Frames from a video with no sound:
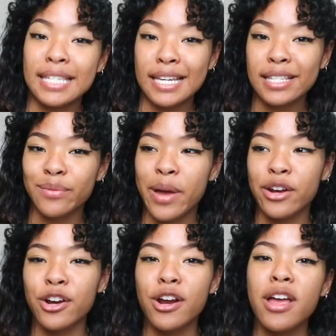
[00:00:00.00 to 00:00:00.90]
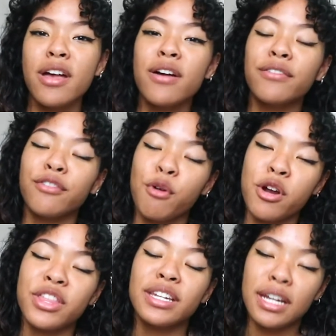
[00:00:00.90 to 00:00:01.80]
knees sweater
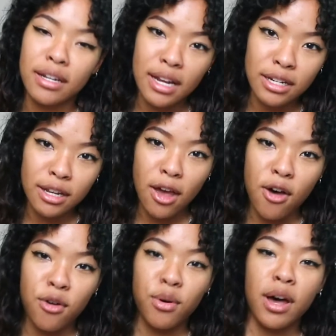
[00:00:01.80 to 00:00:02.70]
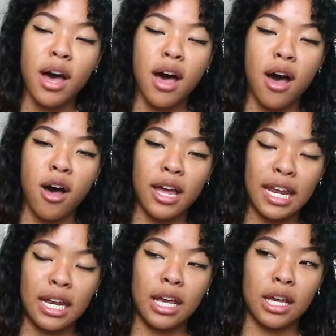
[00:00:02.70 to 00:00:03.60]
for the Knitted Indigo
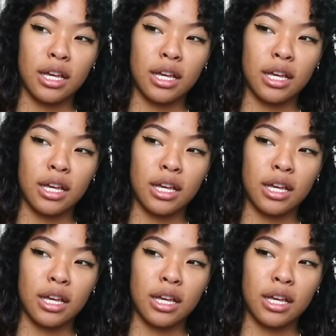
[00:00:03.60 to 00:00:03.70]
on